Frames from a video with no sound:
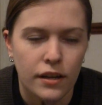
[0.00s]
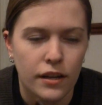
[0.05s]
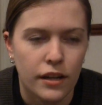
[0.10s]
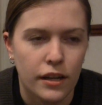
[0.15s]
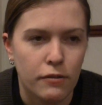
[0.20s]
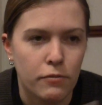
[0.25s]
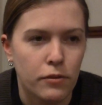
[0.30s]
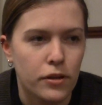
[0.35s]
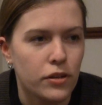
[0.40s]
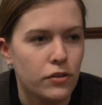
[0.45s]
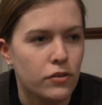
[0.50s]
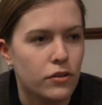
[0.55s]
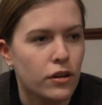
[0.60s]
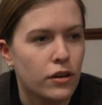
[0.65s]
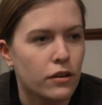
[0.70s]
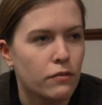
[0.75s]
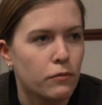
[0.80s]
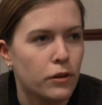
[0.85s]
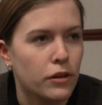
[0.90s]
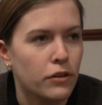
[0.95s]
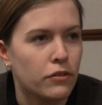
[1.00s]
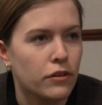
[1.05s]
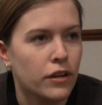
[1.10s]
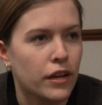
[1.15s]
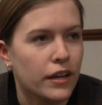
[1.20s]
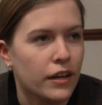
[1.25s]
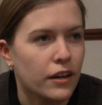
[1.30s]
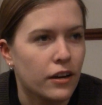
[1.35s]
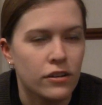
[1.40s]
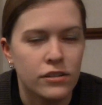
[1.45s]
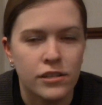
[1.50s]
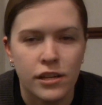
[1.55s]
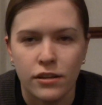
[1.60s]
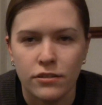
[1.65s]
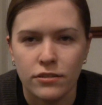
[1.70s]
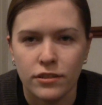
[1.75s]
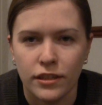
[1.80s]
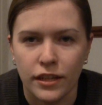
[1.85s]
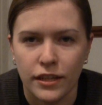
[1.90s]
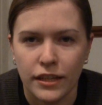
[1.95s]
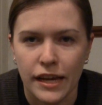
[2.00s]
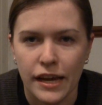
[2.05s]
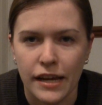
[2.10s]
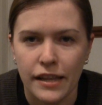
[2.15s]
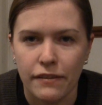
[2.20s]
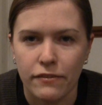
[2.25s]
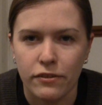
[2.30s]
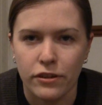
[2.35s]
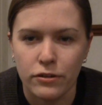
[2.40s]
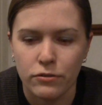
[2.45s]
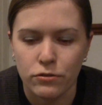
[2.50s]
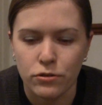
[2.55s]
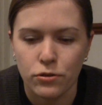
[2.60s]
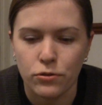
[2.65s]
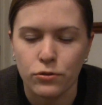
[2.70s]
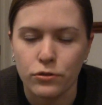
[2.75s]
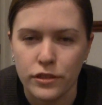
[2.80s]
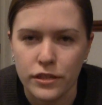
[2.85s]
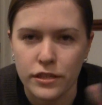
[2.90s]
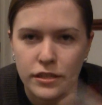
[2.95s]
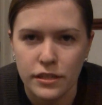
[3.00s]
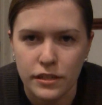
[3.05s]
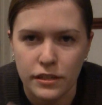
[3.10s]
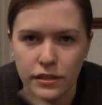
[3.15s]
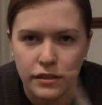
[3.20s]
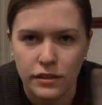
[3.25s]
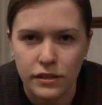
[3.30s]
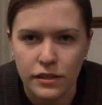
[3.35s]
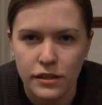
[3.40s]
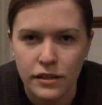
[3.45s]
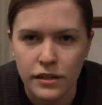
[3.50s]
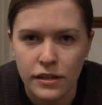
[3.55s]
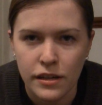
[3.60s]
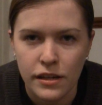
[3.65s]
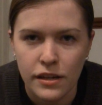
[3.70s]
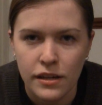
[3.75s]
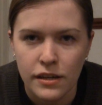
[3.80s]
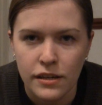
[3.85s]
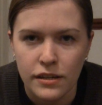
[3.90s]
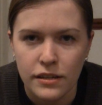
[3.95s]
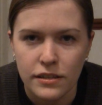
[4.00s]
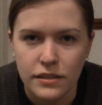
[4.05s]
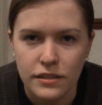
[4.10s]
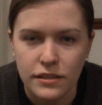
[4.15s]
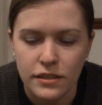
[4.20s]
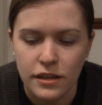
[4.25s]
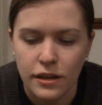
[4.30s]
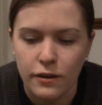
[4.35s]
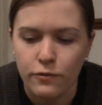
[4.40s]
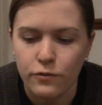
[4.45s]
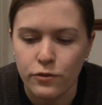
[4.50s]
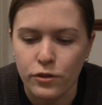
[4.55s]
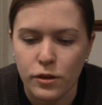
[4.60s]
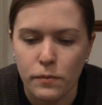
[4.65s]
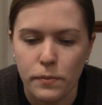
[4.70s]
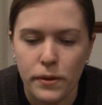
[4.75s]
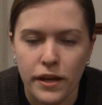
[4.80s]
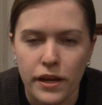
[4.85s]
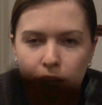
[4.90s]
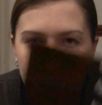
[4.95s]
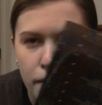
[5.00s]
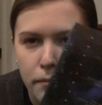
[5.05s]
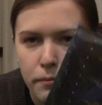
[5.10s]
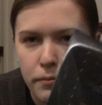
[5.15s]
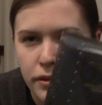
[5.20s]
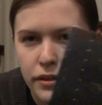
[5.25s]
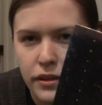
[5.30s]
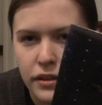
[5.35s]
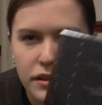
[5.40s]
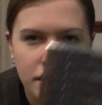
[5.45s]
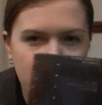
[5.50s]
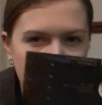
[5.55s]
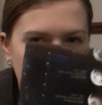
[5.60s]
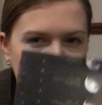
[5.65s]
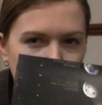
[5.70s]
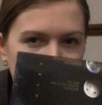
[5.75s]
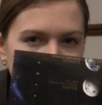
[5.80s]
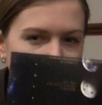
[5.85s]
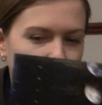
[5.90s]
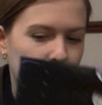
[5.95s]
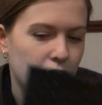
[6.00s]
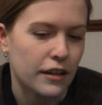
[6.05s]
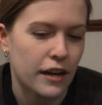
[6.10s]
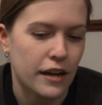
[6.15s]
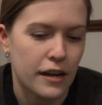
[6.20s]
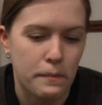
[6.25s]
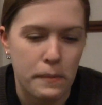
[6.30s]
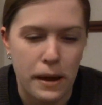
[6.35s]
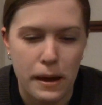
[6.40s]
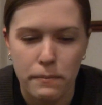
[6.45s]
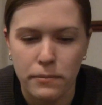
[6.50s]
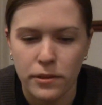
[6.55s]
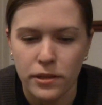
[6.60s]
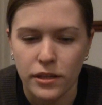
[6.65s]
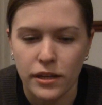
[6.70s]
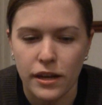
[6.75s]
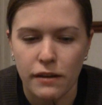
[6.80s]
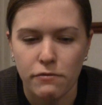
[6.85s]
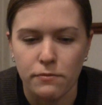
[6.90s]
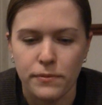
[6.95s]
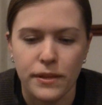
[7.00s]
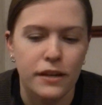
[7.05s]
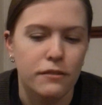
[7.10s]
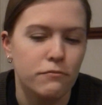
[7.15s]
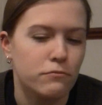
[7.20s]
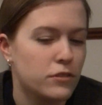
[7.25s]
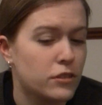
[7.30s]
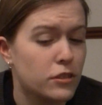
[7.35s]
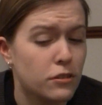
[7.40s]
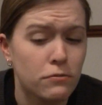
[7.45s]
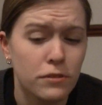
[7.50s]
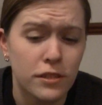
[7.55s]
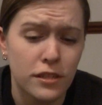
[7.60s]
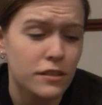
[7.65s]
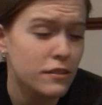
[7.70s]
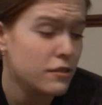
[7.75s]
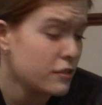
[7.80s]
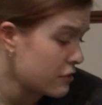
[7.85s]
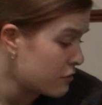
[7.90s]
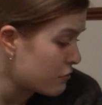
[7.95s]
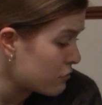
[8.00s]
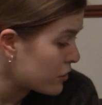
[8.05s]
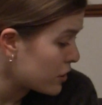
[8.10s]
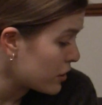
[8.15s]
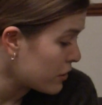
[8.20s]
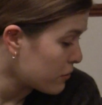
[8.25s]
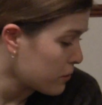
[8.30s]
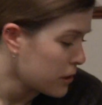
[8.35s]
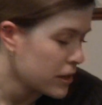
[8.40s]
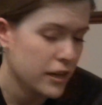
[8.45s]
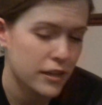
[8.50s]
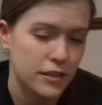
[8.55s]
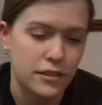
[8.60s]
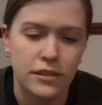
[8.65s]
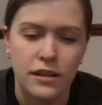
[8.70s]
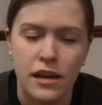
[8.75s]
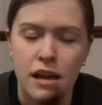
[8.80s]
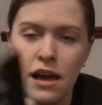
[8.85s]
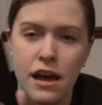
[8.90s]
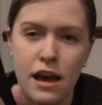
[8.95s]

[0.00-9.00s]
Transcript: Like when you're in like a hotel or something like that, and they've got little touristy stuff you can pick up, and this feels like the kind of map that you get from there. So which is really quite nice.